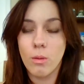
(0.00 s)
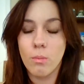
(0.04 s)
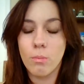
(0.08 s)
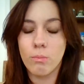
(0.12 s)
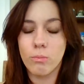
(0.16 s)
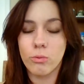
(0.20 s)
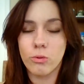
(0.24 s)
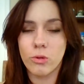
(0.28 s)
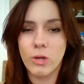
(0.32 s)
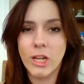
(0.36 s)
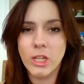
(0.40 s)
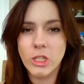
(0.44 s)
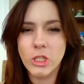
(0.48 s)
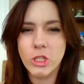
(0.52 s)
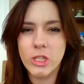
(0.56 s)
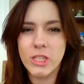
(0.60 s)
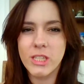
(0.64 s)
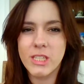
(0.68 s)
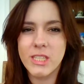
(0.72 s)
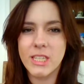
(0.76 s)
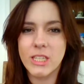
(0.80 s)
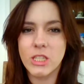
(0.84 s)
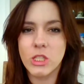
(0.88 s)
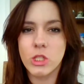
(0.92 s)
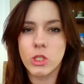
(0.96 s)
Pressure
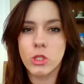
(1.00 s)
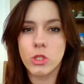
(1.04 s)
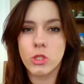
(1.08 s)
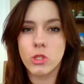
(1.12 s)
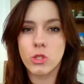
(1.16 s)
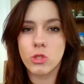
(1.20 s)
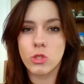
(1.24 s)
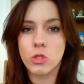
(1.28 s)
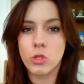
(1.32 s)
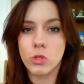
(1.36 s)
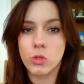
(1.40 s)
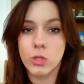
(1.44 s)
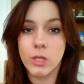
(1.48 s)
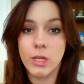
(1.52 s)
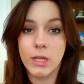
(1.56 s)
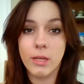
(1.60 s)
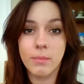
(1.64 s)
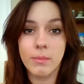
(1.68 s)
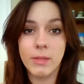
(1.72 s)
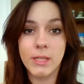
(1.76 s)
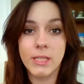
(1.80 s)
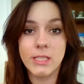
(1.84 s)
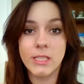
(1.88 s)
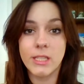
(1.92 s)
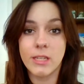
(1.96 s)
is
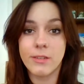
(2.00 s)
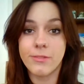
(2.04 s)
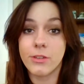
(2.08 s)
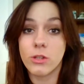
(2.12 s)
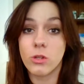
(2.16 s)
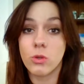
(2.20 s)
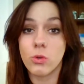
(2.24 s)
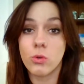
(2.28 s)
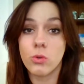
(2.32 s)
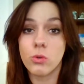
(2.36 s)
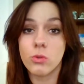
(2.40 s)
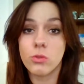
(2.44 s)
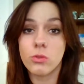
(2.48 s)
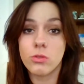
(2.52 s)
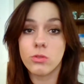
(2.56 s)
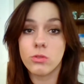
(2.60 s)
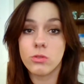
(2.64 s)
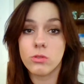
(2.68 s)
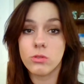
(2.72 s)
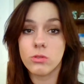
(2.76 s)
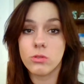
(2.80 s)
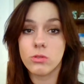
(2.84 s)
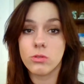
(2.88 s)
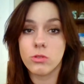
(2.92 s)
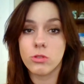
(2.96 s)
extremely
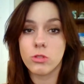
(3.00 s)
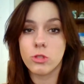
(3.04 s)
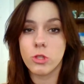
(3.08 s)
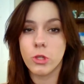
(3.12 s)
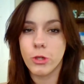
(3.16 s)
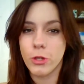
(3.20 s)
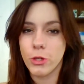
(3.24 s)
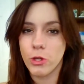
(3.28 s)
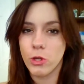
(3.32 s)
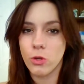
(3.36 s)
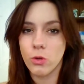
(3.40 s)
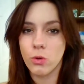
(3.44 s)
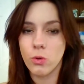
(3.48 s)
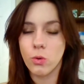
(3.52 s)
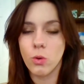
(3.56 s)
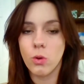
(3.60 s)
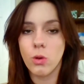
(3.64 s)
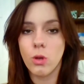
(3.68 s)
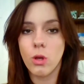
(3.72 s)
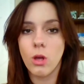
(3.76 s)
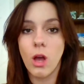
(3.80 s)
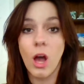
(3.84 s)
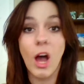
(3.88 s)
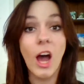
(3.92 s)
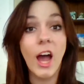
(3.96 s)
difficult to do.
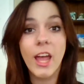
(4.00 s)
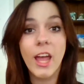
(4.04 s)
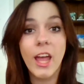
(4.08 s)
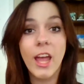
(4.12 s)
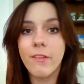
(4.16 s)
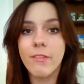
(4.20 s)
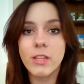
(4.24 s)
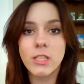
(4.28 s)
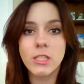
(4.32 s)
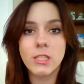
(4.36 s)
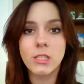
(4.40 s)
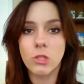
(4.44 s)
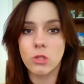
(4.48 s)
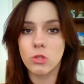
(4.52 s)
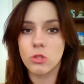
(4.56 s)
I even still